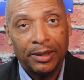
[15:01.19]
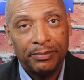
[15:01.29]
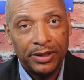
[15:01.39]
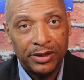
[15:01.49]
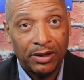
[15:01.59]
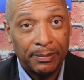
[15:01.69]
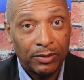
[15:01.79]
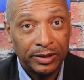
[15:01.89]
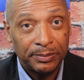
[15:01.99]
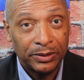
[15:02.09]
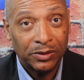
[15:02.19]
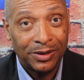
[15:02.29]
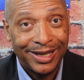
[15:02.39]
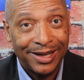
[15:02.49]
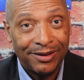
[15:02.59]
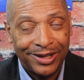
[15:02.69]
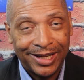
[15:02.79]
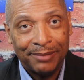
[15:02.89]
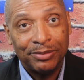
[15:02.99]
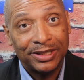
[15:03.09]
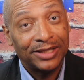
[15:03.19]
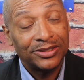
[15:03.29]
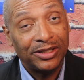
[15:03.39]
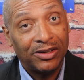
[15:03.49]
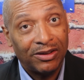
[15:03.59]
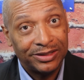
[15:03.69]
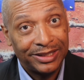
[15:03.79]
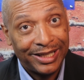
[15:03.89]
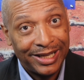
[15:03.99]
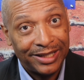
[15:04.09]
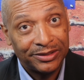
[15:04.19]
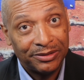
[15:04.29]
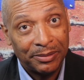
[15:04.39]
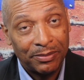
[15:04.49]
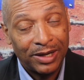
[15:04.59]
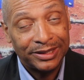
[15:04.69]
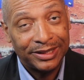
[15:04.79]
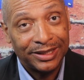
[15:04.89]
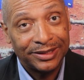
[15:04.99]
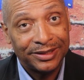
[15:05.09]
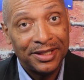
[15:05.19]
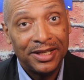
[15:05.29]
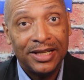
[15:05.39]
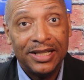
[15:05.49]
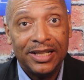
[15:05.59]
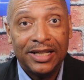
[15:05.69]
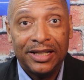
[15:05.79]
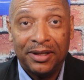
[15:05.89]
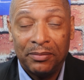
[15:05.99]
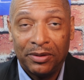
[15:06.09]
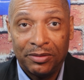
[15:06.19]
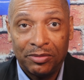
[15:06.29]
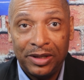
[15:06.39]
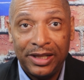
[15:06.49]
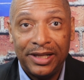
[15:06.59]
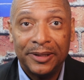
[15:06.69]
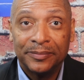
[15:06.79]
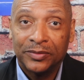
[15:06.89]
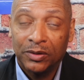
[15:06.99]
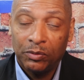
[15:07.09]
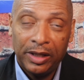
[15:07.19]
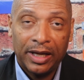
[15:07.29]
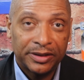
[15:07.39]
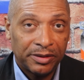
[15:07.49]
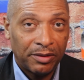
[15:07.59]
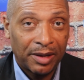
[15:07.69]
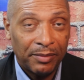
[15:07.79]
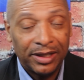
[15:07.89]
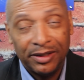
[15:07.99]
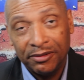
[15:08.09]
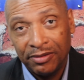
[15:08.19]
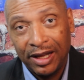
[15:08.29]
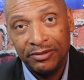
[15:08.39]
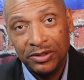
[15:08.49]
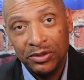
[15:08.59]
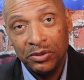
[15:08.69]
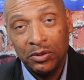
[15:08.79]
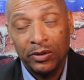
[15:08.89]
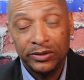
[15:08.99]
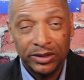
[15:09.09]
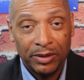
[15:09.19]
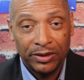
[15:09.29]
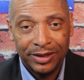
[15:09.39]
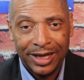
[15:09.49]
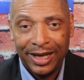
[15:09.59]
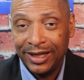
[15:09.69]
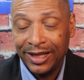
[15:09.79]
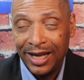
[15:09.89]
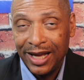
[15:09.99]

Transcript: up into your upper respiratory area, potentially causing cancer in the process. Number three, we actually recommended the 5-2 or some other diet.